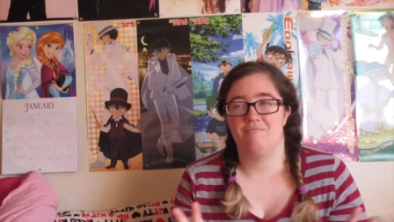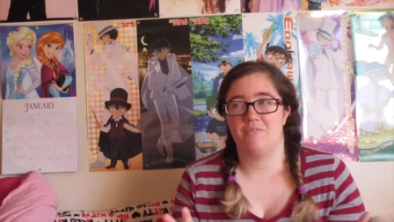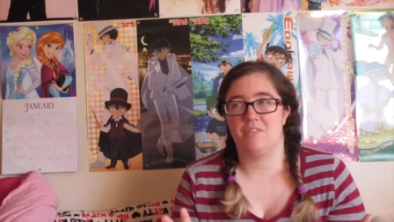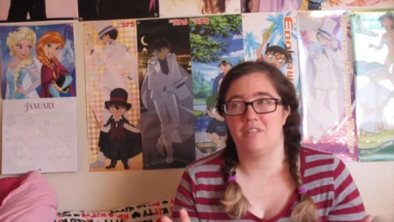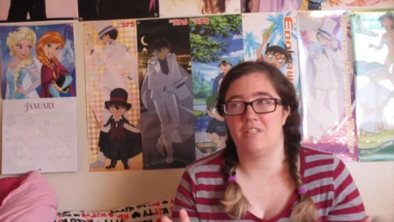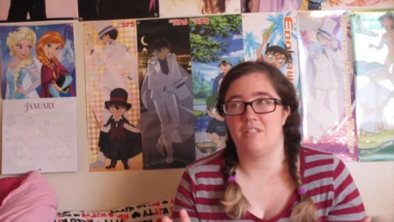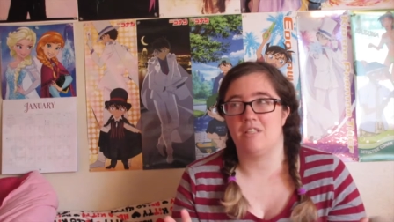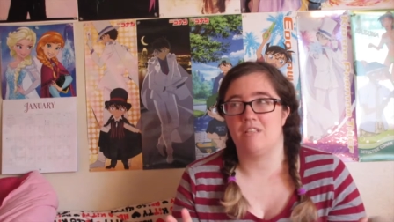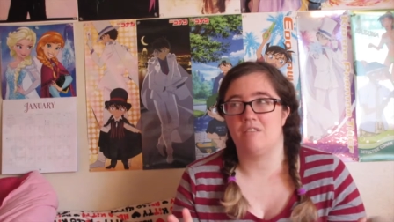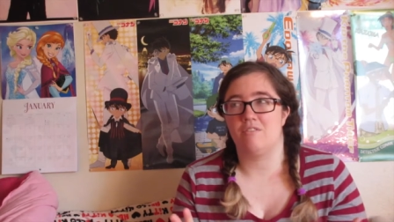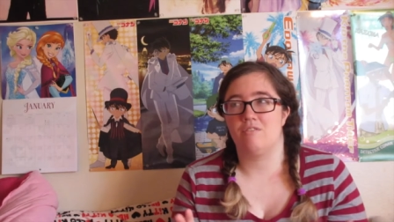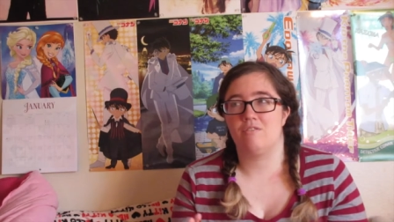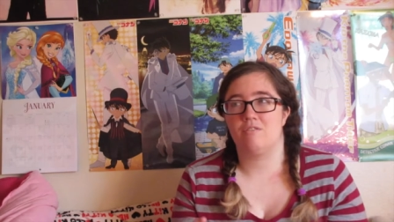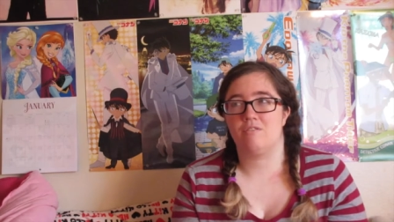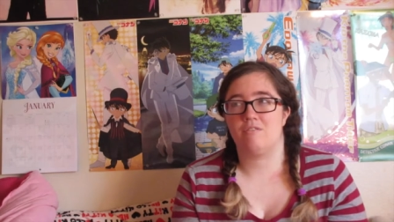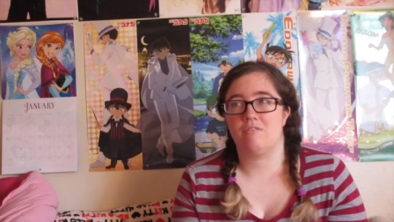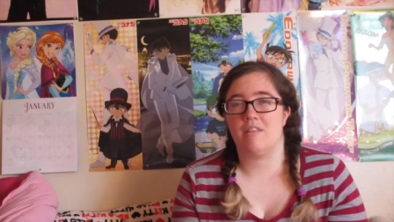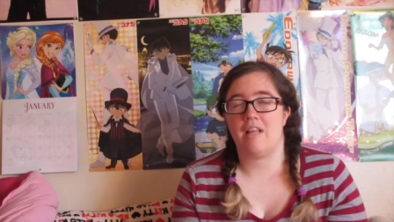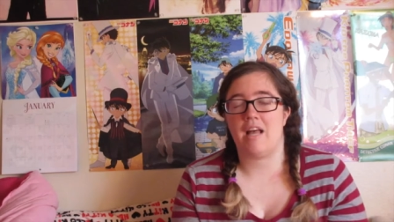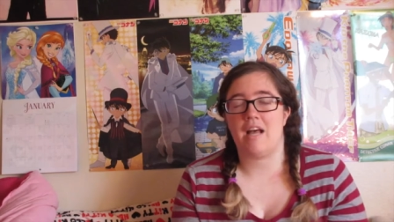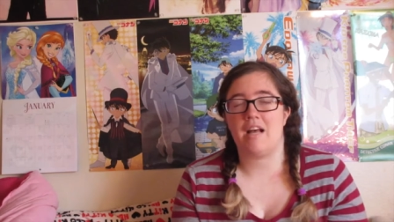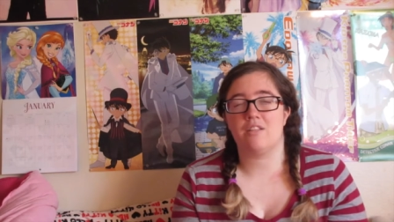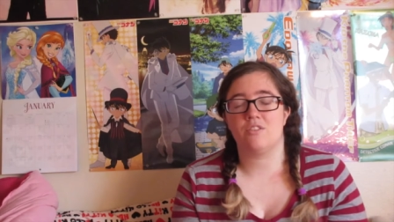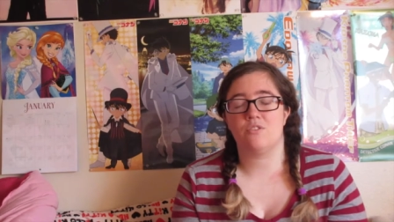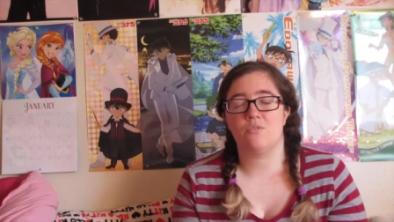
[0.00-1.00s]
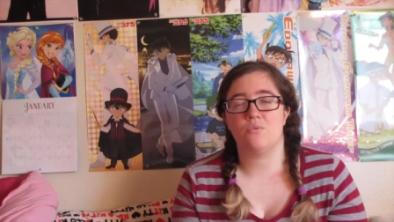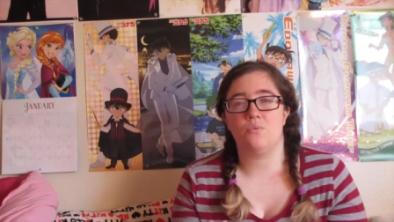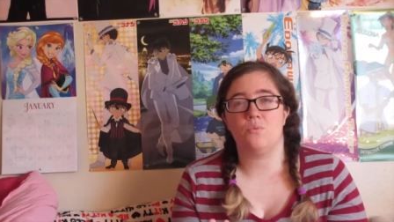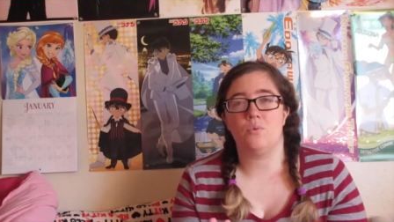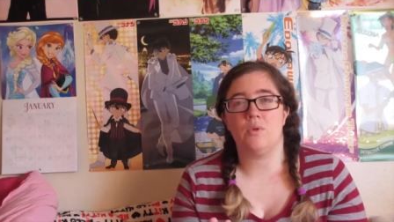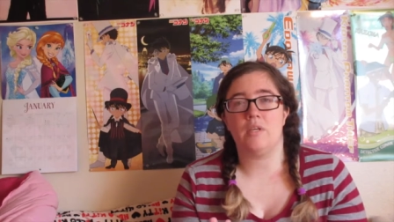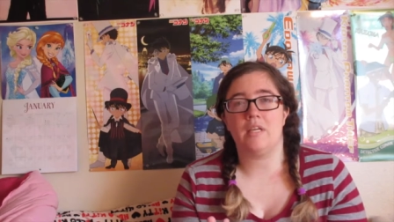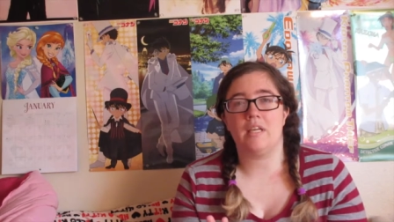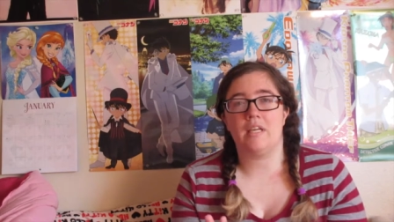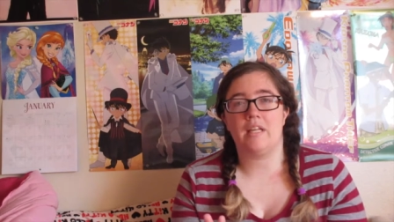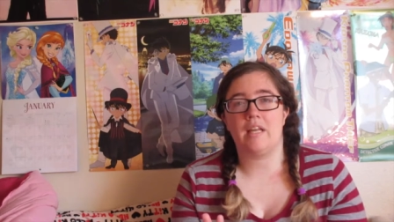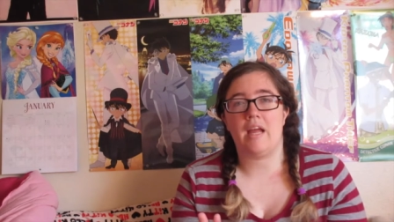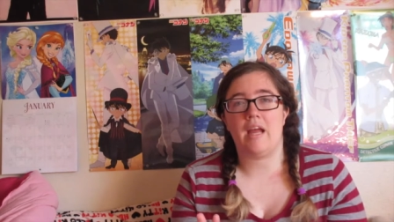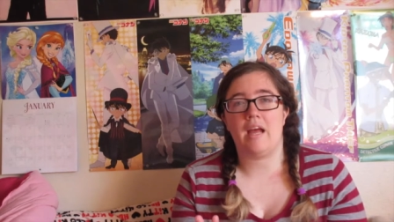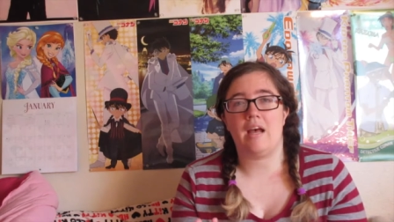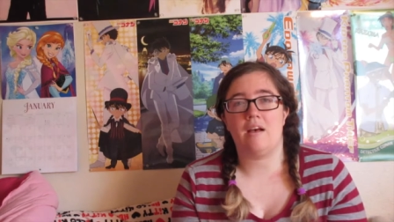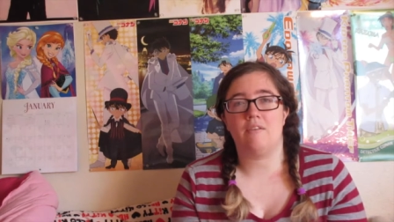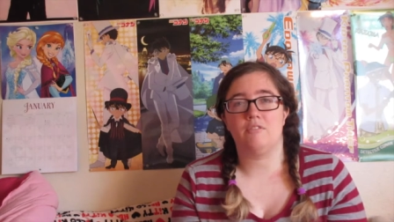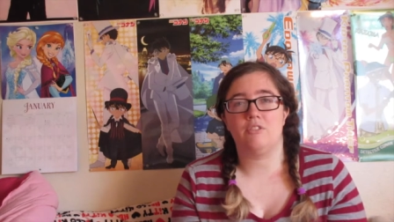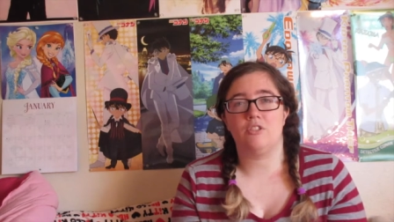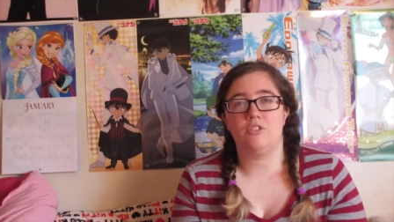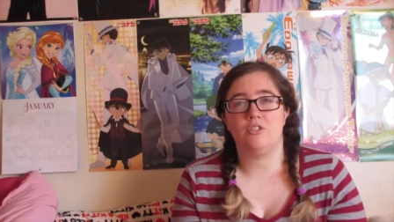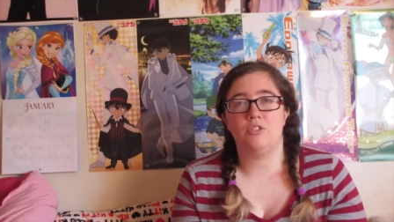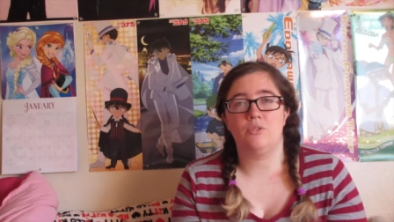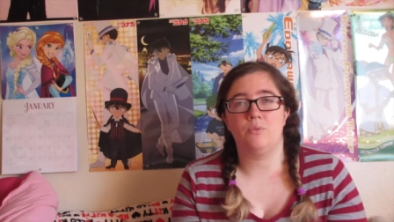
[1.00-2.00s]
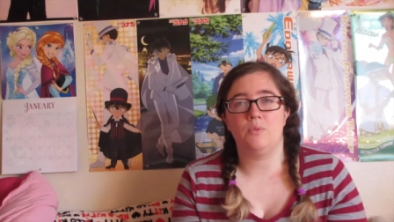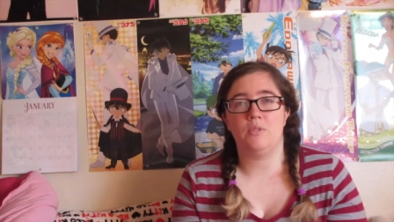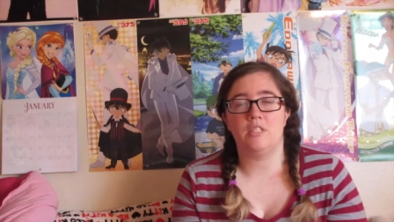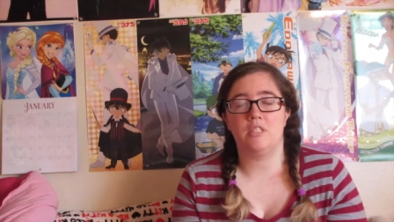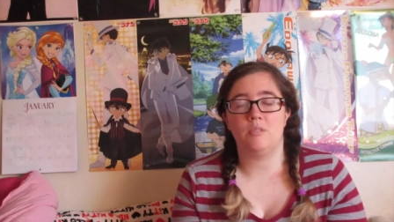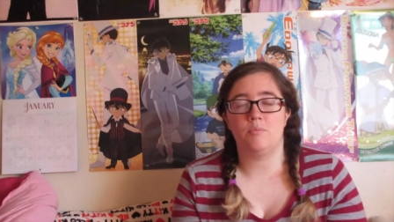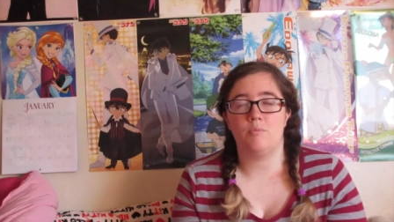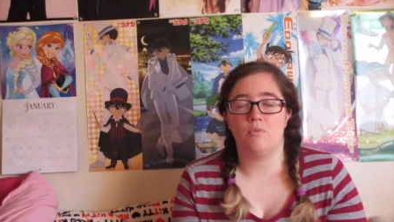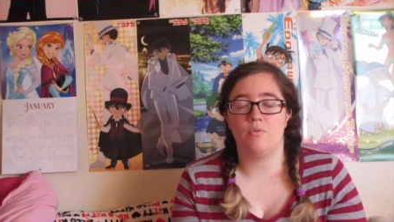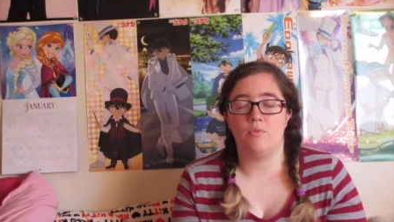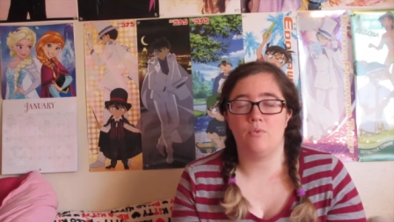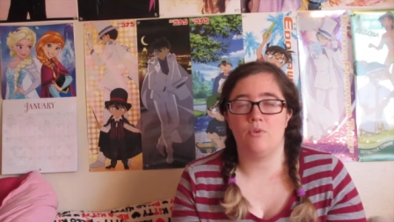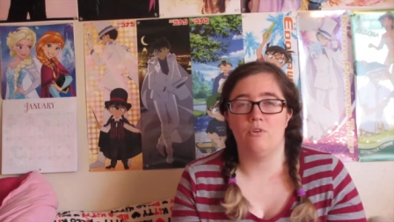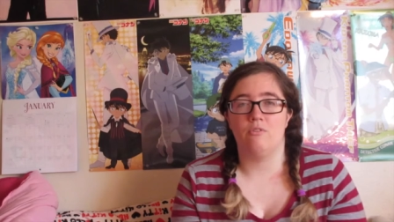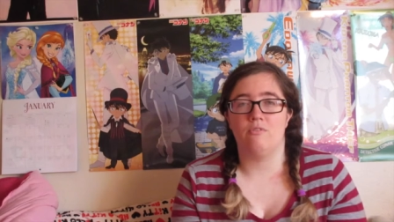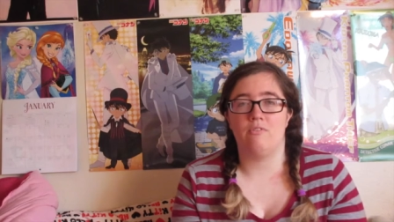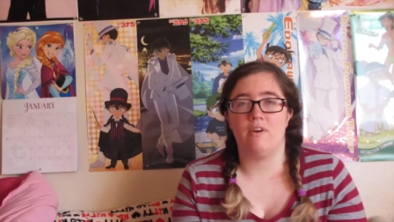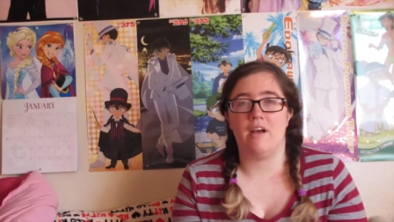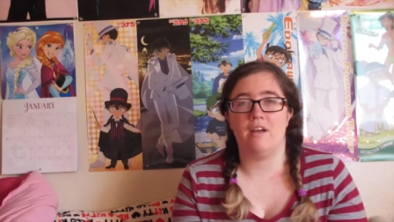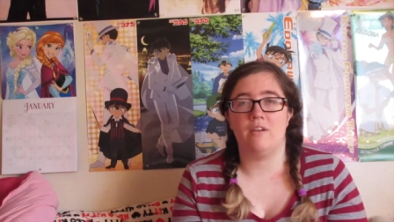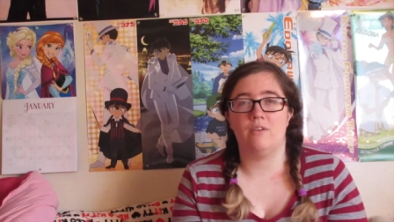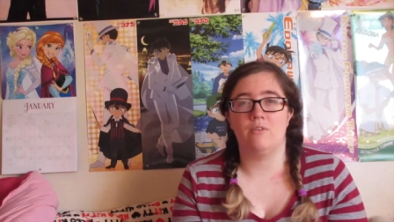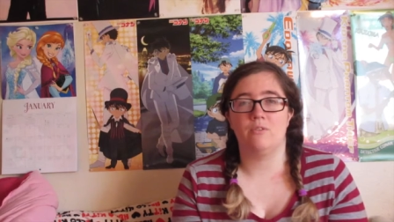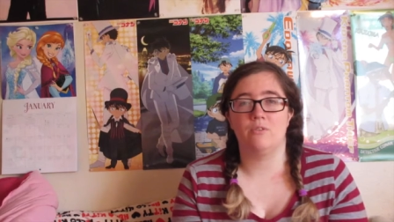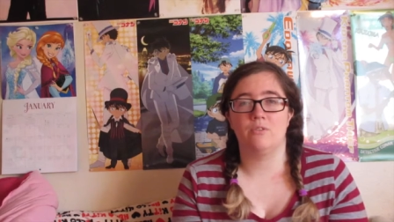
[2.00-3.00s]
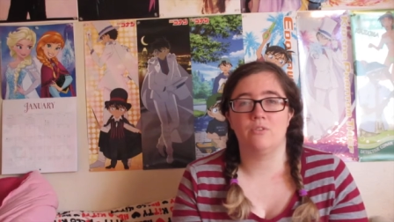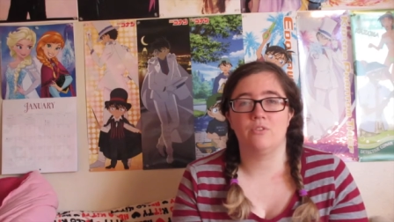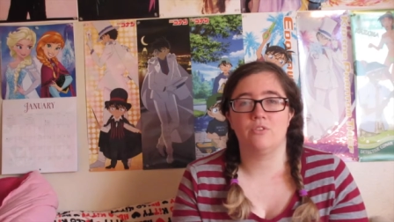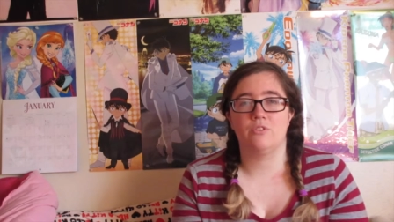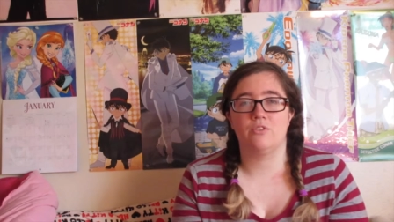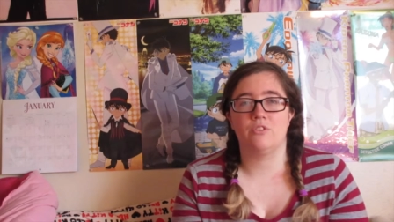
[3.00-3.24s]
the last week and a half to 2 weeks before finals,